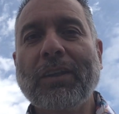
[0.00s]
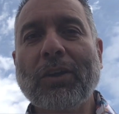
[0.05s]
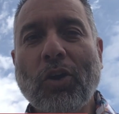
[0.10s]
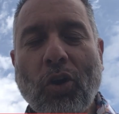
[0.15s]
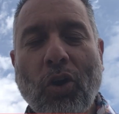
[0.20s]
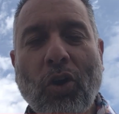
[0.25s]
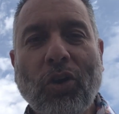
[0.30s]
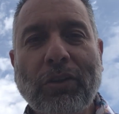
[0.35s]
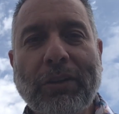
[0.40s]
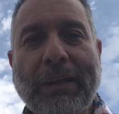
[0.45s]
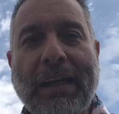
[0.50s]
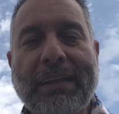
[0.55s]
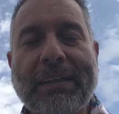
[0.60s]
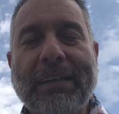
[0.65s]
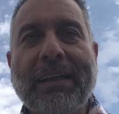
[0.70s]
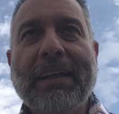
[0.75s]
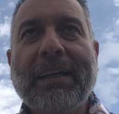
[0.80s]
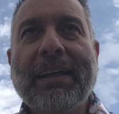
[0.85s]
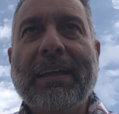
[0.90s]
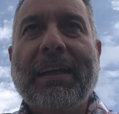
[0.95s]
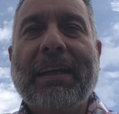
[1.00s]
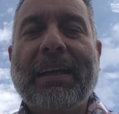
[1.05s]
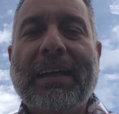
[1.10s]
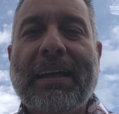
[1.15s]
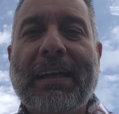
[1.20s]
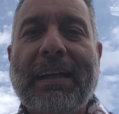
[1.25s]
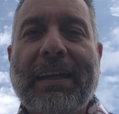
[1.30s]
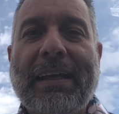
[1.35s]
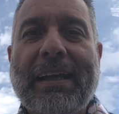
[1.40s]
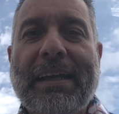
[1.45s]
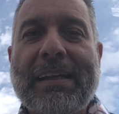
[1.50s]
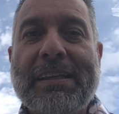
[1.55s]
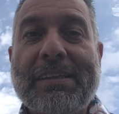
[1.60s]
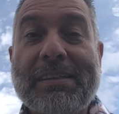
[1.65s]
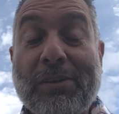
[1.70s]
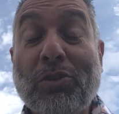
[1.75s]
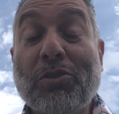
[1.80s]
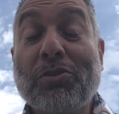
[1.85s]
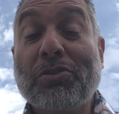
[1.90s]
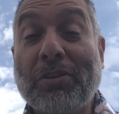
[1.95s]
All that
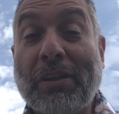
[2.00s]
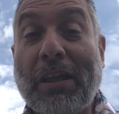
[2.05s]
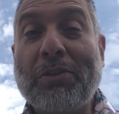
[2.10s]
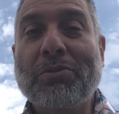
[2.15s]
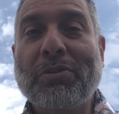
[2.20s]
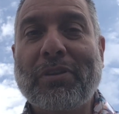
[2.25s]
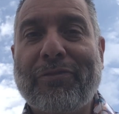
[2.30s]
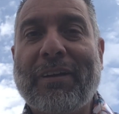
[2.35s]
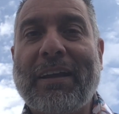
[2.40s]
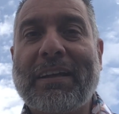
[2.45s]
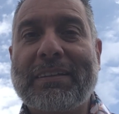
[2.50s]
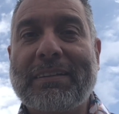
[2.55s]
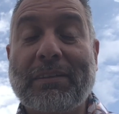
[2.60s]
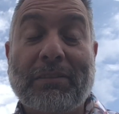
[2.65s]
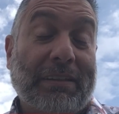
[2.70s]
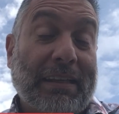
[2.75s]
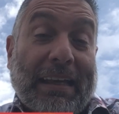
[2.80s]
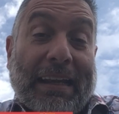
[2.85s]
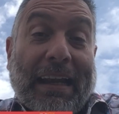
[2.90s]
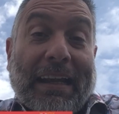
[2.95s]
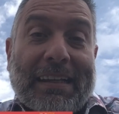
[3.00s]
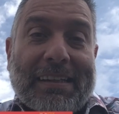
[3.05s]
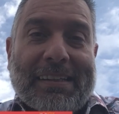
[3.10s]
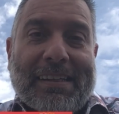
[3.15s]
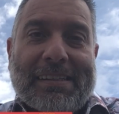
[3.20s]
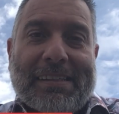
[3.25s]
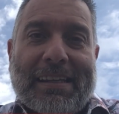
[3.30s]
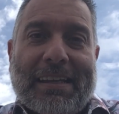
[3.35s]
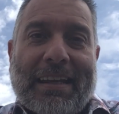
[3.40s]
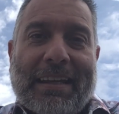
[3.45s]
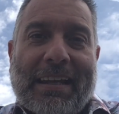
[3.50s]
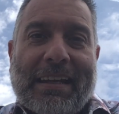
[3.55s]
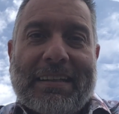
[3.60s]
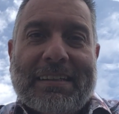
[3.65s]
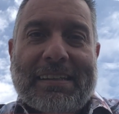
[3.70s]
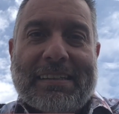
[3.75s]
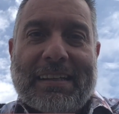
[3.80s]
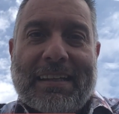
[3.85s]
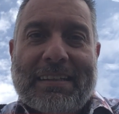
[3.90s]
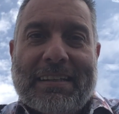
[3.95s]
is also down to the fact, the analysis
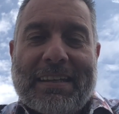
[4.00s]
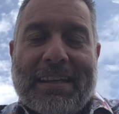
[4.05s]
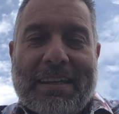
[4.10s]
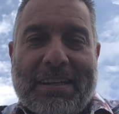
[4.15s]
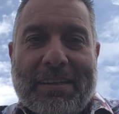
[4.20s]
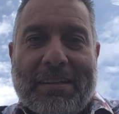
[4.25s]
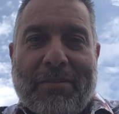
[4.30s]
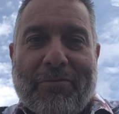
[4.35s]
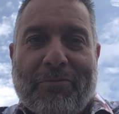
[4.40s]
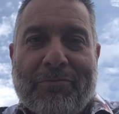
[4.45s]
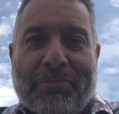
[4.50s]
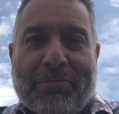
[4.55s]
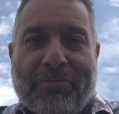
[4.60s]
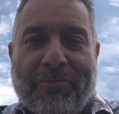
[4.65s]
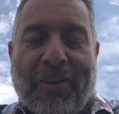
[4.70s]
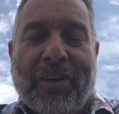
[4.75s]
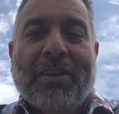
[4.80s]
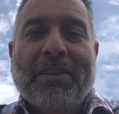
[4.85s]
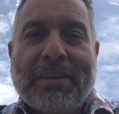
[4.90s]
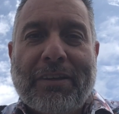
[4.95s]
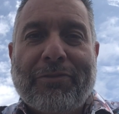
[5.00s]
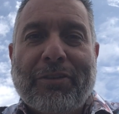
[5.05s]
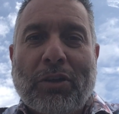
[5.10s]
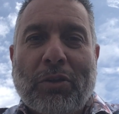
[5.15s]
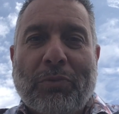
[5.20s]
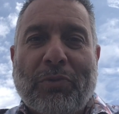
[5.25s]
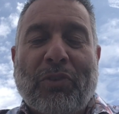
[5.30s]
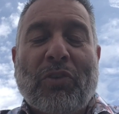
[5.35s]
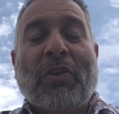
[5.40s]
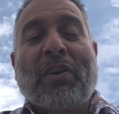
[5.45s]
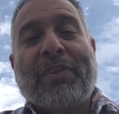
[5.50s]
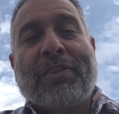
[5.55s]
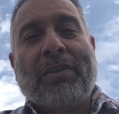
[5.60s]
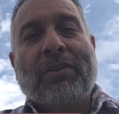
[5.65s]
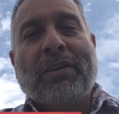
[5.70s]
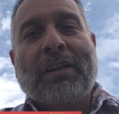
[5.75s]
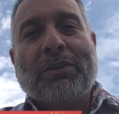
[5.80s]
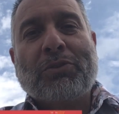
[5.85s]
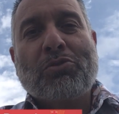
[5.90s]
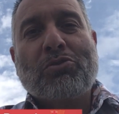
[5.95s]
that it's very difficult for
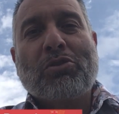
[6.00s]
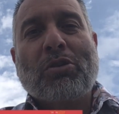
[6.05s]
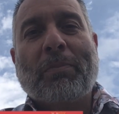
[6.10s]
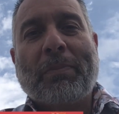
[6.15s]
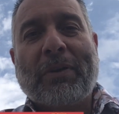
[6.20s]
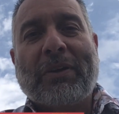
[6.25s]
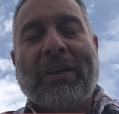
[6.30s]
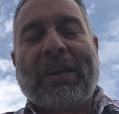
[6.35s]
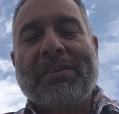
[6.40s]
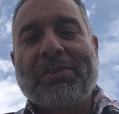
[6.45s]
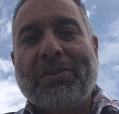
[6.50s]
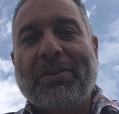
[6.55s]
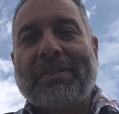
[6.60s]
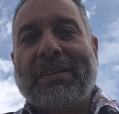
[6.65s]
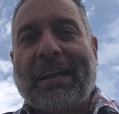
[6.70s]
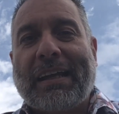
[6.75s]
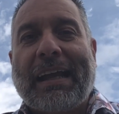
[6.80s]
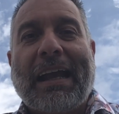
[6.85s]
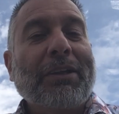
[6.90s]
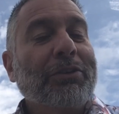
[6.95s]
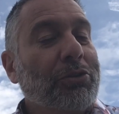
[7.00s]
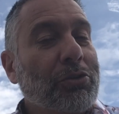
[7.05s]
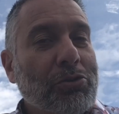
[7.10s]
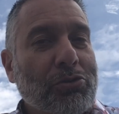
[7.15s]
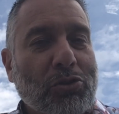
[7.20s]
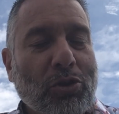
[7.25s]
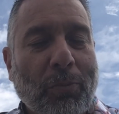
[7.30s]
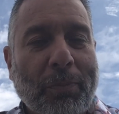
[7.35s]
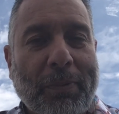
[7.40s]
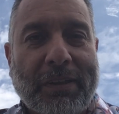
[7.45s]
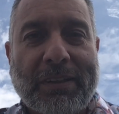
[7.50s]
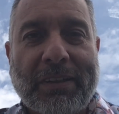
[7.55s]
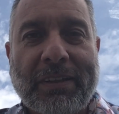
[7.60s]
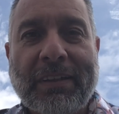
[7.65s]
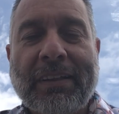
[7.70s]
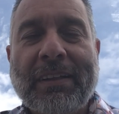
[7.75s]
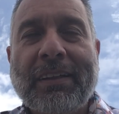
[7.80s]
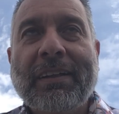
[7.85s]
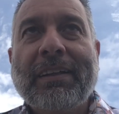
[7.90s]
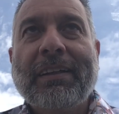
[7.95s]
Barcelona to stop a counter-attack. How do you stop it?
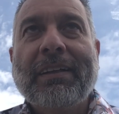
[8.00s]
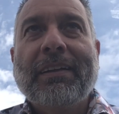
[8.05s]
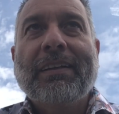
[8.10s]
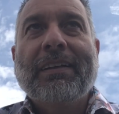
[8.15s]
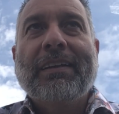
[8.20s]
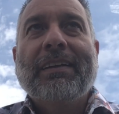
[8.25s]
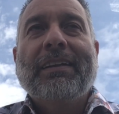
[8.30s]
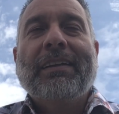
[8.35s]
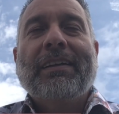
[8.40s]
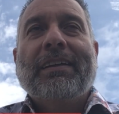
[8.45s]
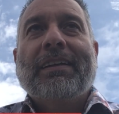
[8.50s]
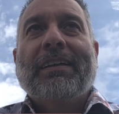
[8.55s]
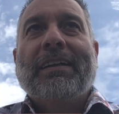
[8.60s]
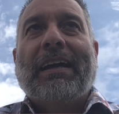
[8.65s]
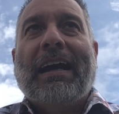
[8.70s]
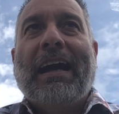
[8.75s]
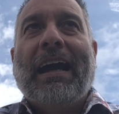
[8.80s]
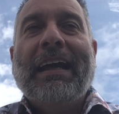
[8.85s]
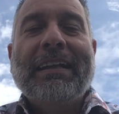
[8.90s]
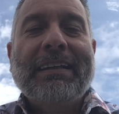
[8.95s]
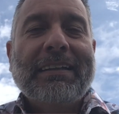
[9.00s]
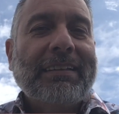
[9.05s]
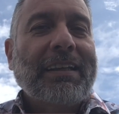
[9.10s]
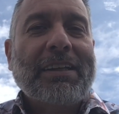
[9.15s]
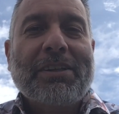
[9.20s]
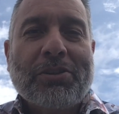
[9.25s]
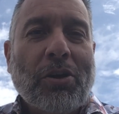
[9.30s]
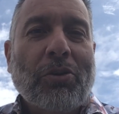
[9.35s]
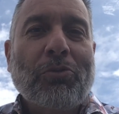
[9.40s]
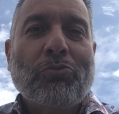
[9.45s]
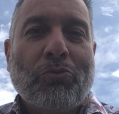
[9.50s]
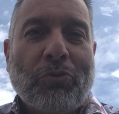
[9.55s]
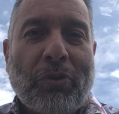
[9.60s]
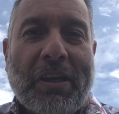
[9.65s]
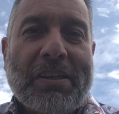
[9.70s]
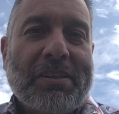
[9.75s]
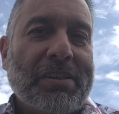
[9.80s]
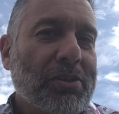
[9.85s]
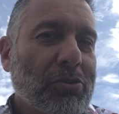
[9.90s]
And there is no easy